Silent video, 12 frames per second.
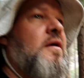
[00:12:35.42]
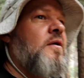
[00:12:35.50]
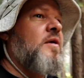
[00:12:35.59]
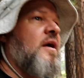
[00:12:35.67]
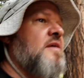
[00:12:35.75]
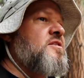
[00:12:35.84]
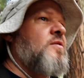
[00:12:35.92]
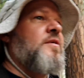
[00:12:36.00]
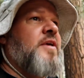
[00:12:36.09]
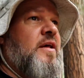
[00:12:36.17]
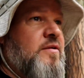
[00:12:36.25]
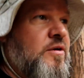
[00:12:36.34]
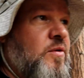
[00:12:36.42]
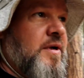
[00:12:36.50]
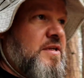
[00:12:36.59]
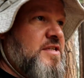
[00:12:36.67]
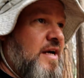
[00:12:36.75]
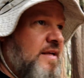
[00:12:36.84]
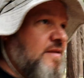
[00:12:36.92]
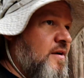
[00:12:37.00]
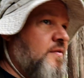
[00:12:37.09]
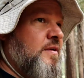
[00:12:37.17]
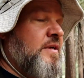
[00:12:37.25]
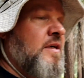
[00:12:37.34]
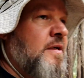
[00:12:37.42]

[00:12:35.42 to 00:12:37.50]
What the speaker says: Okay, so another quick side note.